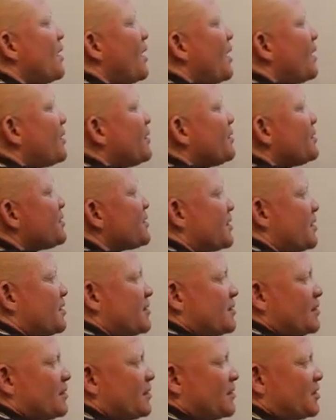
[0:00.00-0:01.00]
At the initial
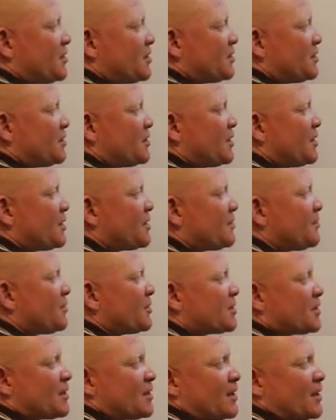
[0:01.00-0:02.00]
stage, there's a
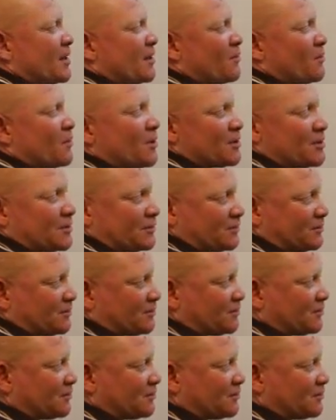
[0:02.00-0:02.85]
budget line 1.